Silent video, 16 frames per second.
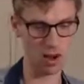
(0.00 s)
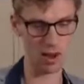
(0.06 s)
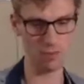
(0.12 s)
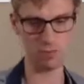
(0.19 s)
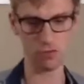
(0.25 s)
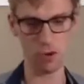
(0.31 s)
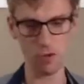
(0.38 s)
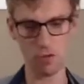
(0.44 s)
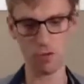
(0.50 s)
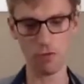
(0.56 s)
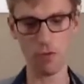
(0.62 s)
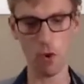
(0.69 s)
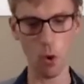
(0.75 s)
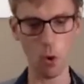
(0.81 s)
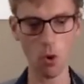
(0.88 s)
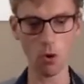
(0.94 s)
through
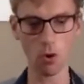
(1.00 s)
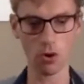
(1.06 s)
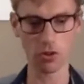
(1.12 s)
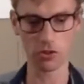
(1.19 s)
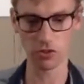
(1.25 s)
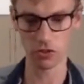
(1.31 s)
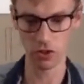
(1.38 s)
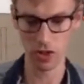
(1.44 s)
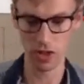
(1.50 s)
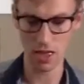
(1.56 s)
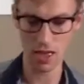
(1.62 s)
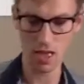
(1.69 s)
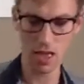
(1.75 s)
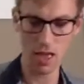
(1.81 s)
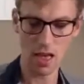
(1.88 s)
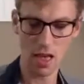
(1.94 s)
forks.
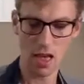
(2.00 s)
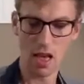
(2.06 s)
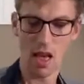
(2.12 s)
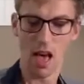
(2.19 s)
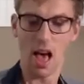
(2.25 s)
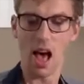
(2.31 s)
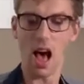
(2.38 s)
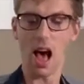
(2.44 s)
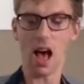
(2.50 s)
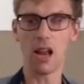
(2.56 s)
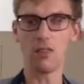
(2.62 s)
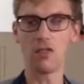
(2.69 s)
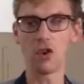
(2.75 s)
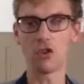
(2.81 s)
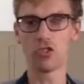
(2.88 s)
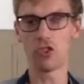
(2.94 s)
And if you